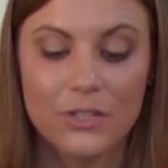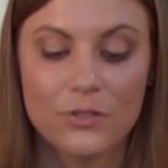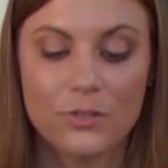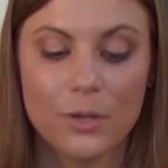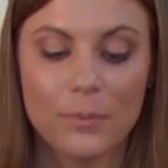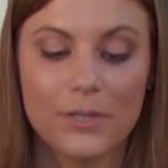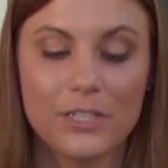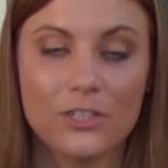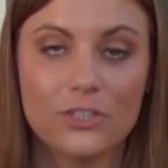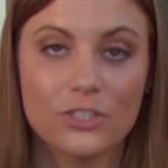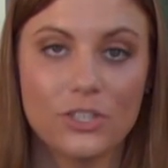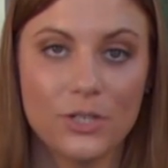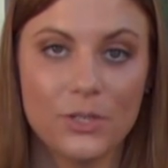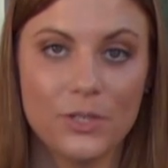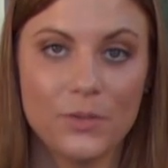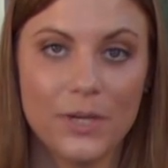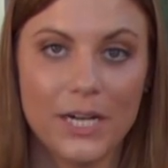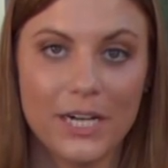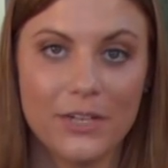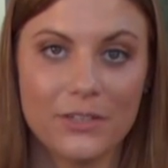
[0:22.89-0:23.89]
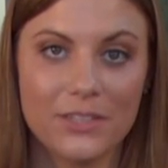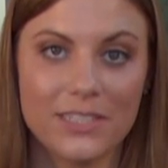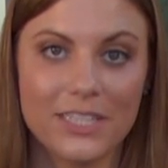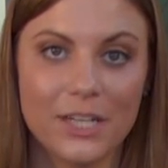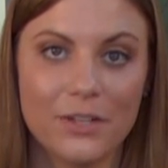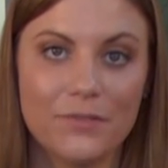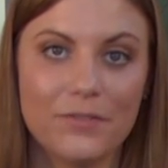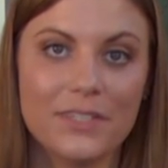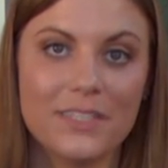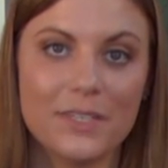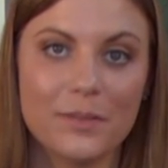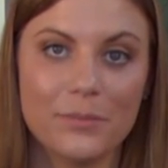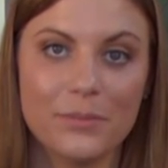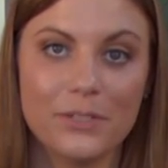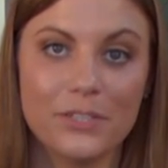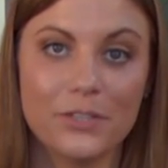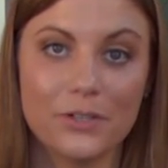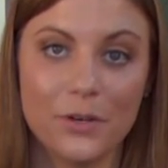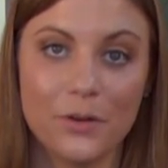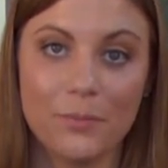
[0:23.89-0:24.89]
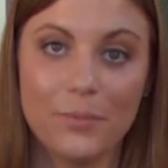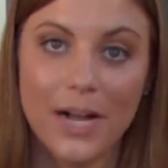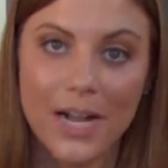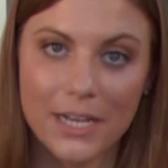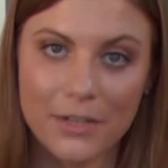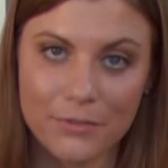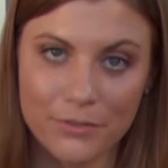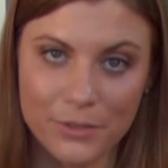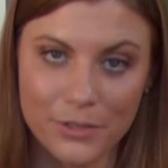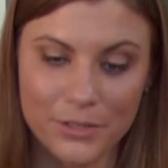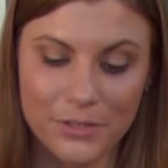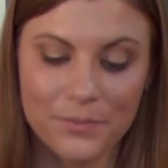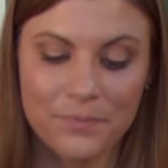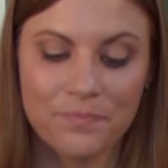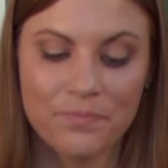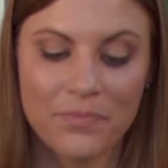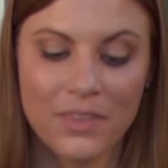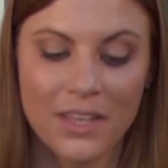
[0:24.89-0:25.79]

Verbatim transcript: So I'm gonna show you how to self-assemble your own pocket fold.